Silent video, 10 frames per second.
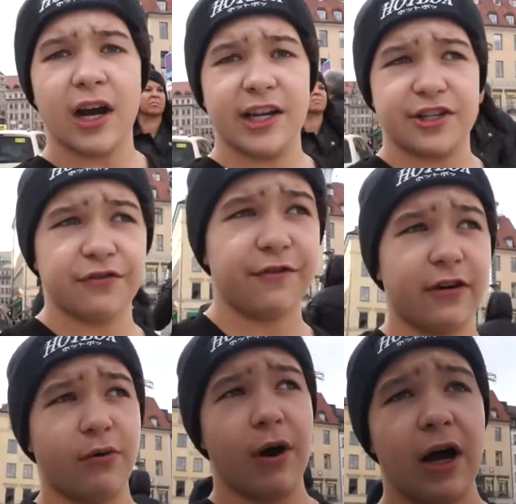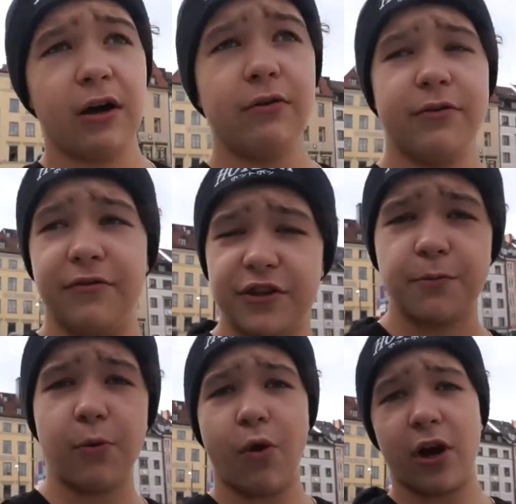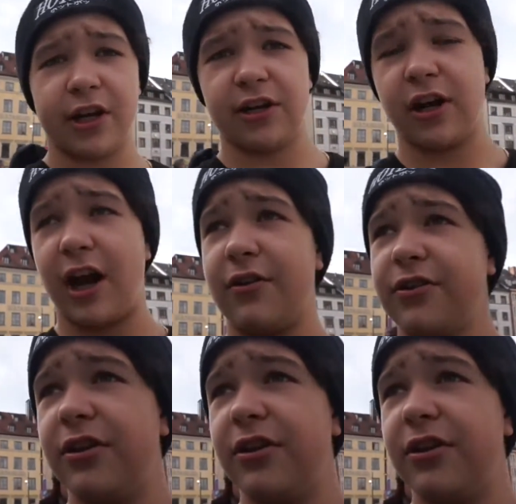Alright, so for a while, we've just been walking around.